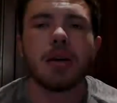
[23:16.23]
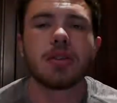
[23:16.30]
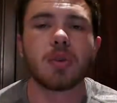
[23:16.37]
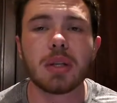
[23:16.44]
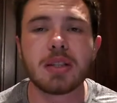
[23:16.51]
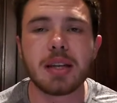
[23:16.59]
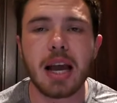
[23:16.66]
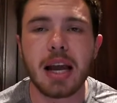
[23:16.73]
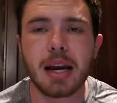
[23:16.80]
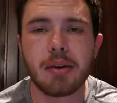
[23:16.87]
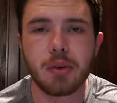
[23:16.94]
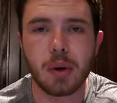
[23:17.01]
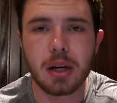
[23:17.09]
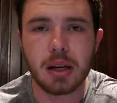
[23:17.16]
So once again,
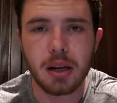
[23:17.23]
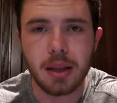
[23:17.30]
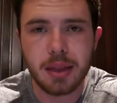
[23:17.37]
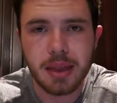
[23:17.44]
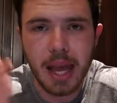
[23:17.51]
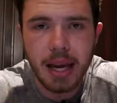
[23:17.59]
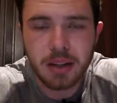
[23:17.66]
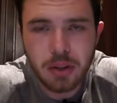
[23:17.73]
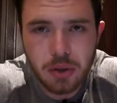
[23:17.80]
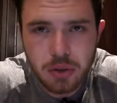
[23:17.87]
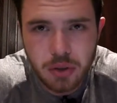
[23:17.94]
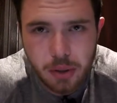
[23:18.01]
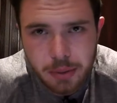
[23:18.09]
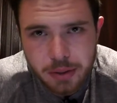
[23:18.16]
everyone, thank
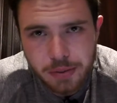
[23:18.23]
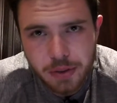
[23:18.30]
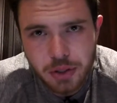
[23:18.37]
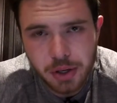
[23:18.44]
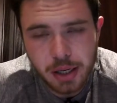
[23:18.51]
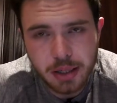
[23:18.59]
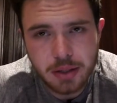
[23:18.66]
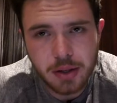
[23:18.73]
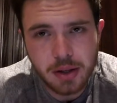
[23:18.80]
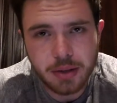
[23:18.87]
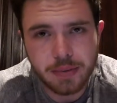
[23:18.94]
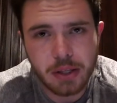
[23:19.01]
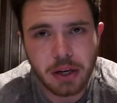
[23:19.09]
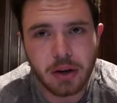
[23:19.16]
you so much for tuning into
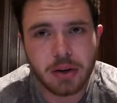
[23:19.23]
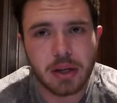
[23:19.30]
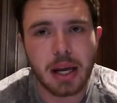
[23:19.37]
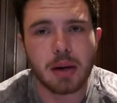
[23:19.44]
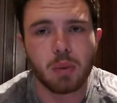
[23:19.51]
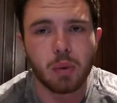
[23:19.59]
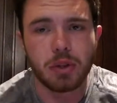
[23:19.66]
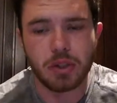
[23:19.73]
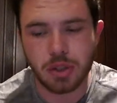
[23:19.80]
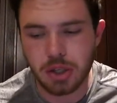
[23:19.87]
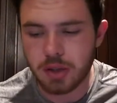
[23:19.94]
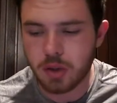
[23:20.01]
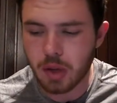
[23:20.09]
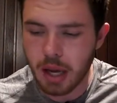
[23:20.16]
this video. It was
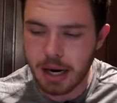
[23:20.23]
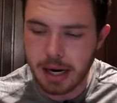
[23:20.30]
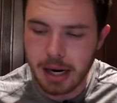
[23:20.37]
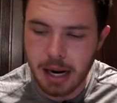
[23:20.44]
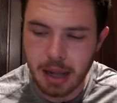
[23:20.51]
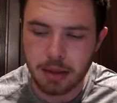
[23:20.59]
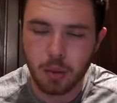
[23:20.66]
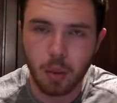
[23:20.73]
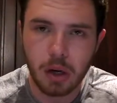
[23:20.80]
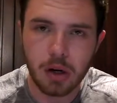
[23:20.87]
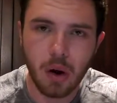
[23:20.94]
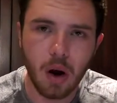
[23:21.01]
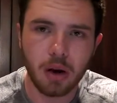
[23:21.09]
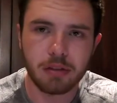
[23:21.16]
just another
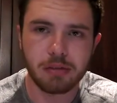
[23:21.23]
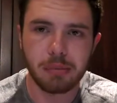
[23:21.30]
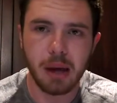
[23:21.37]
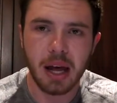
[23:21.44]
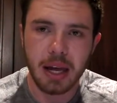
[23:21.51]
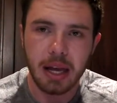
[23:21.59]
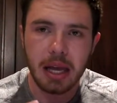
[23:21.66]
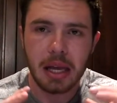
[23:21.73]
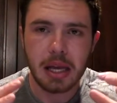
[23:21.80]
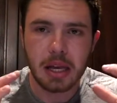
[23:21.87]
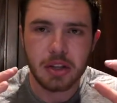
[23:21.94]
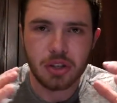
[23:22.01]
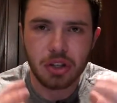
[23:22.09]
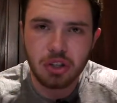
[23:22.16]
one of my
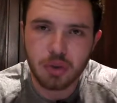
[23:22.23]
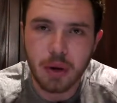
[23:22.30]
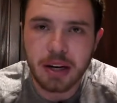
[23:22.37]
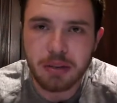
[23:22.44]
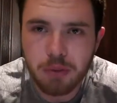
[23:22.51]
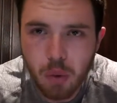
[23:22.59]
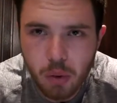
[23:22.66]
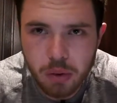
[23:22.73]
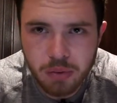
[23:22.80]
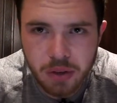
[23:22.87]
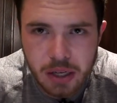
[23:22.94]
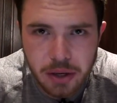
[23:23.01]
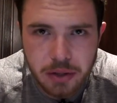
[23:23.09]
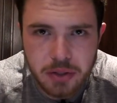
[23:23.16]
straightforward
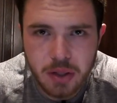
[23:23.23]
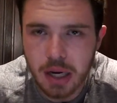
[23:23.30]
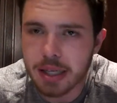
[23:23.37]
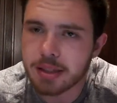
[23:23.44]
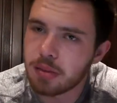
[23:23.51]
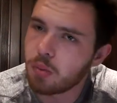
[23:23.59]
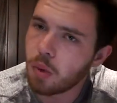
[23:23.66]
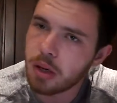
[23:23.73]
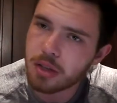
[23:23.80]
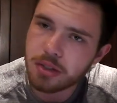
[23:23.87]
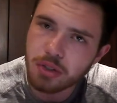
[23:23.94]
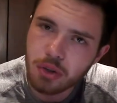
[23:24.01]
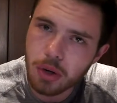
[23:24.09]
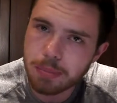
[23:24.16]
videos. I didn't want to
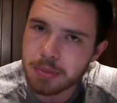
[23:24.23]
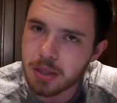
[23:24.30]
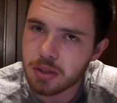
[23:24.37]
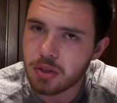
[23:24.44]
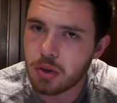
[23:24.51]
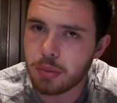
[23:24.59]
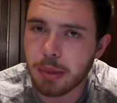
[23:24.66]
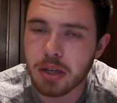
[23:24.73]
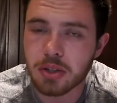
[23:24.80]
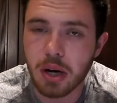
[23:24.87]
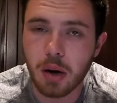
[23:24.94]
script it too much.